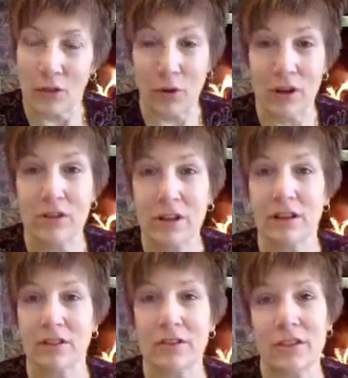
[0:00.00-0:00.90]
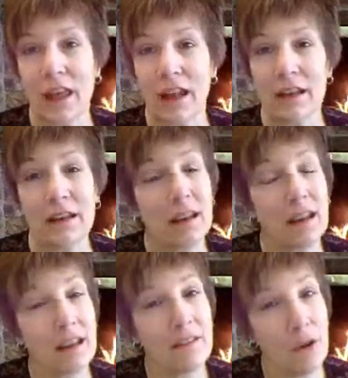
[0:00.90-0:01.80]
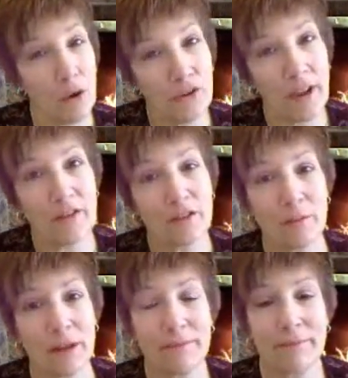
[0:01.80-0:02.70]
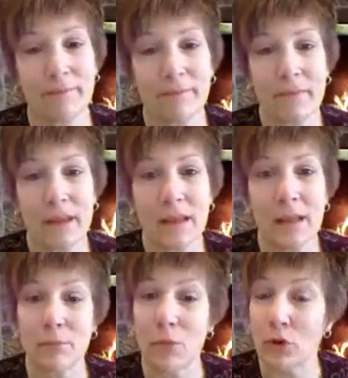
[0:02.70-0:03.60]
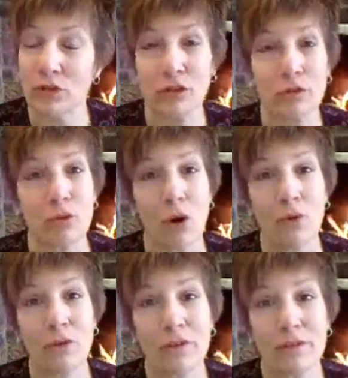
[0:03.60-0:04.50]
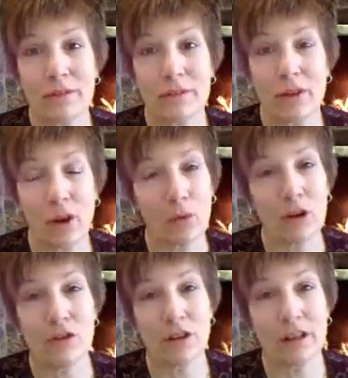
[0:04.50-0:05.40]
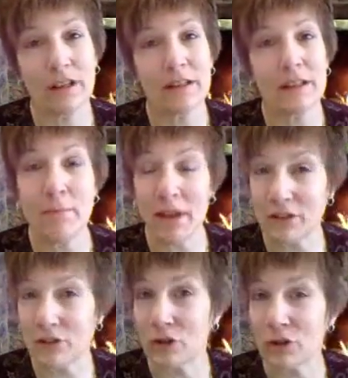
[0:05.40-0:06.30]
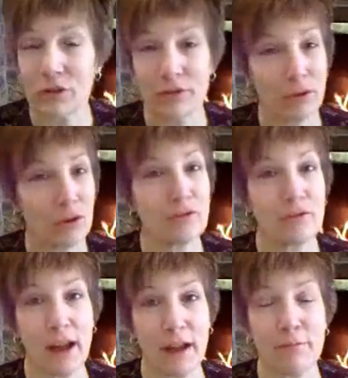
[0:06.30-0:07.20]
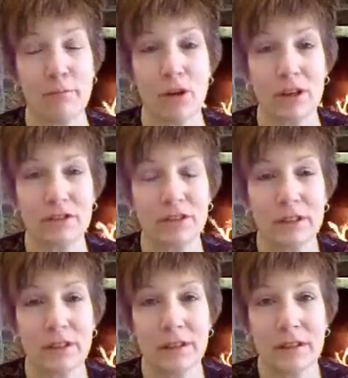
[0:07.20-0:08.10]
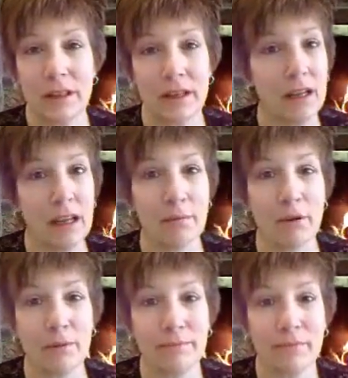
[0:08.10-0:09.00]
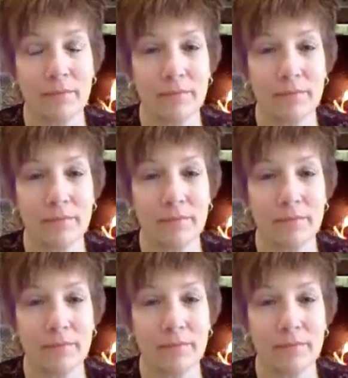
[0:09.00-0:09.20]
And the reason is that in the Old Testament, Moses wrote originally the Pentateuch, the first 5 books, in Hebrew.